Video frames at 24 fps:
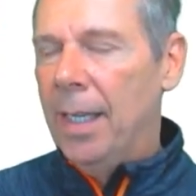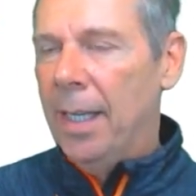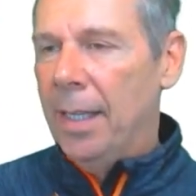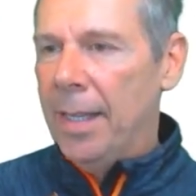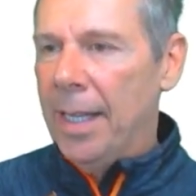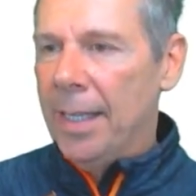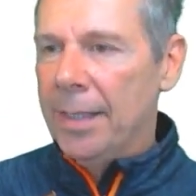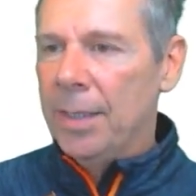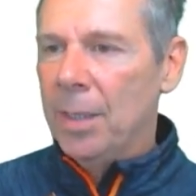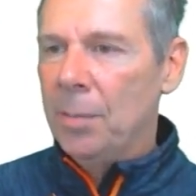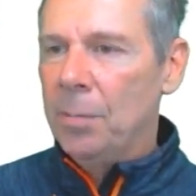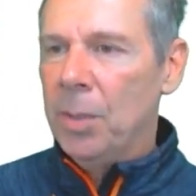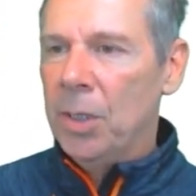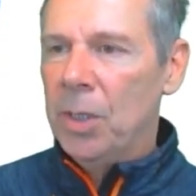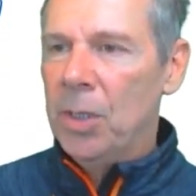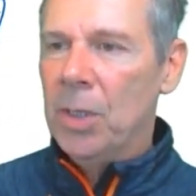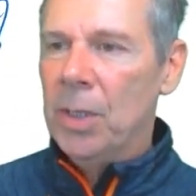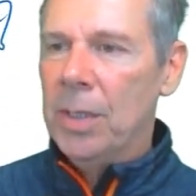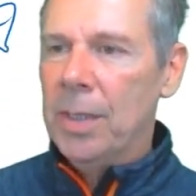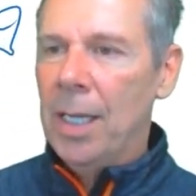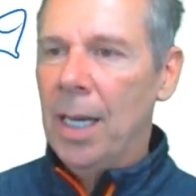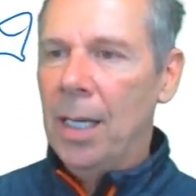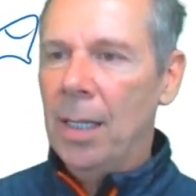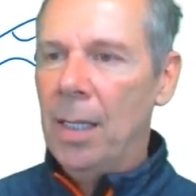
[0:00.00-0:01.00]

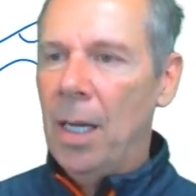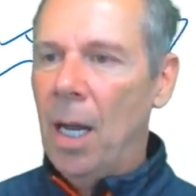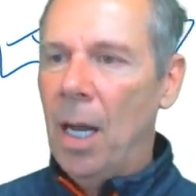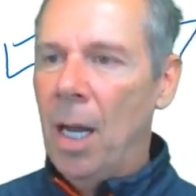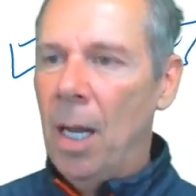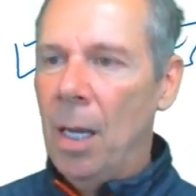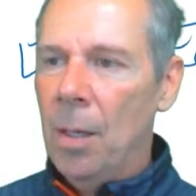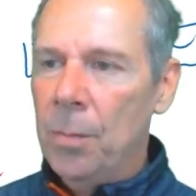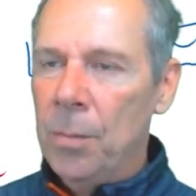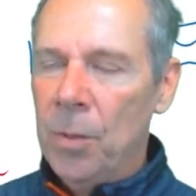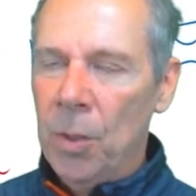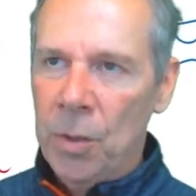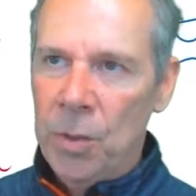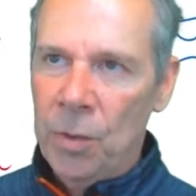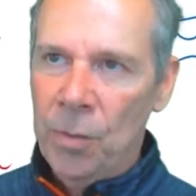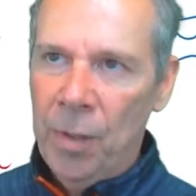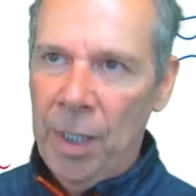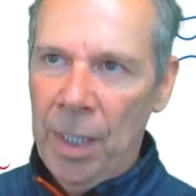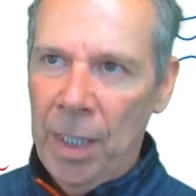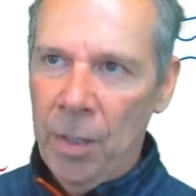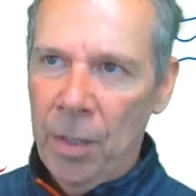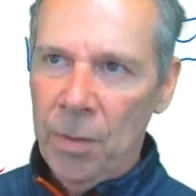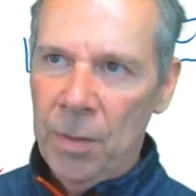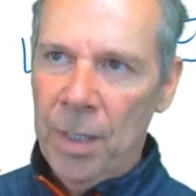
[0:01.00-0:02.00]
That'sambitious.com. There's
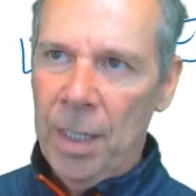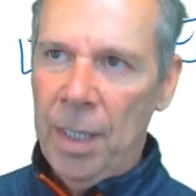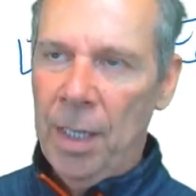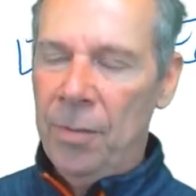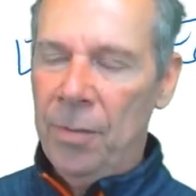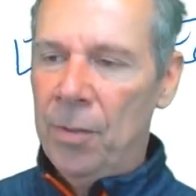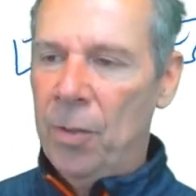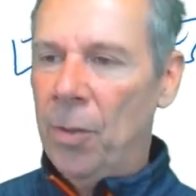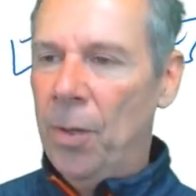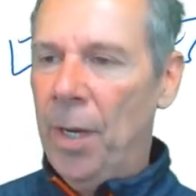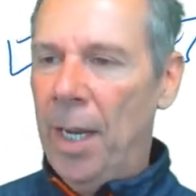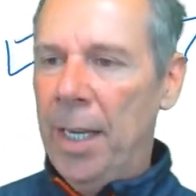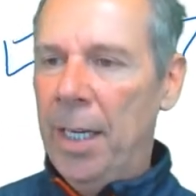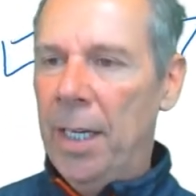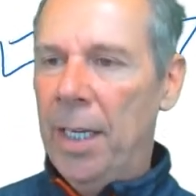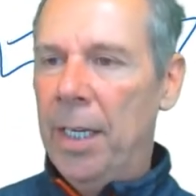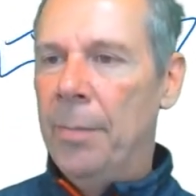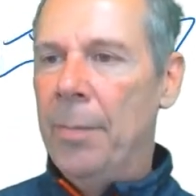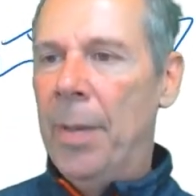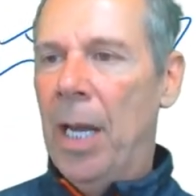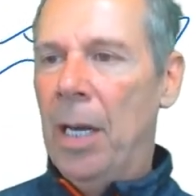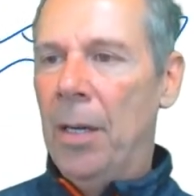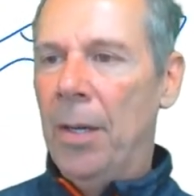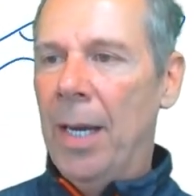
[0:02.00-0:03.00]
videos that I've created
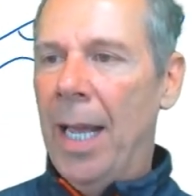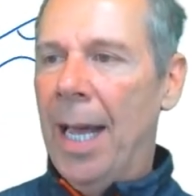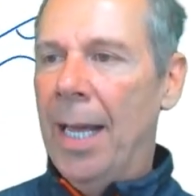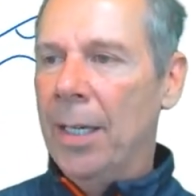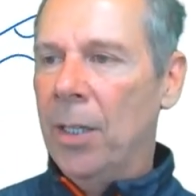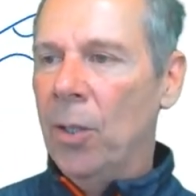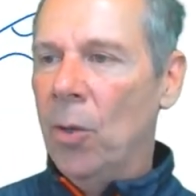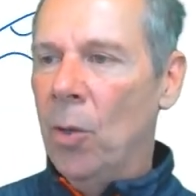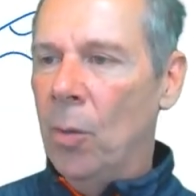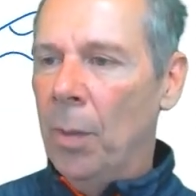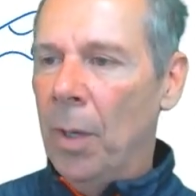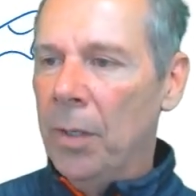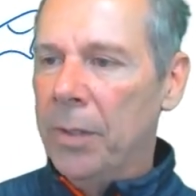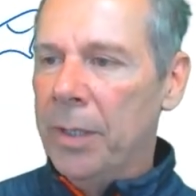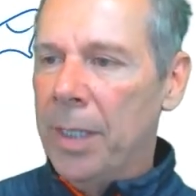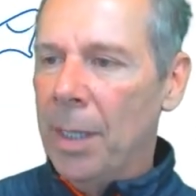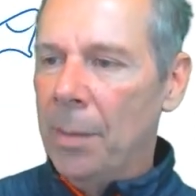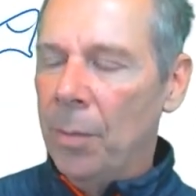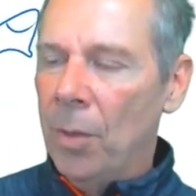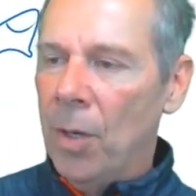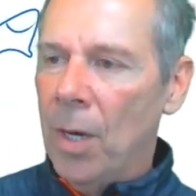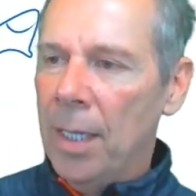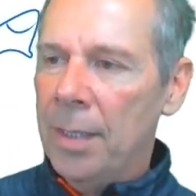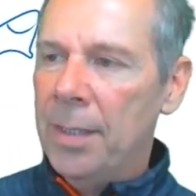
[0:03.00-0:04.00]
about how to go about
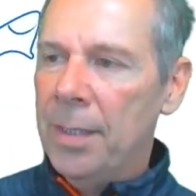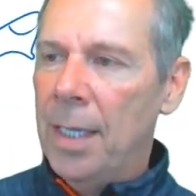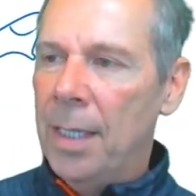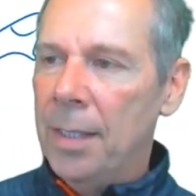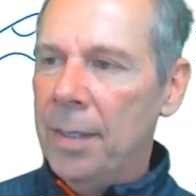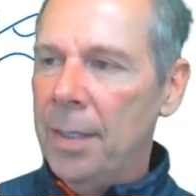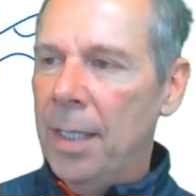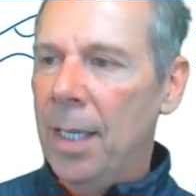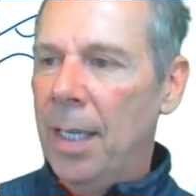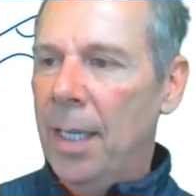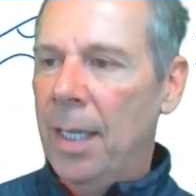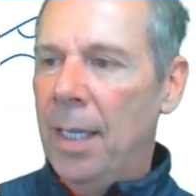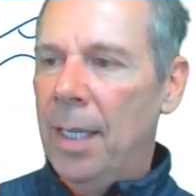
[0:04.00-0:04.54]
that process.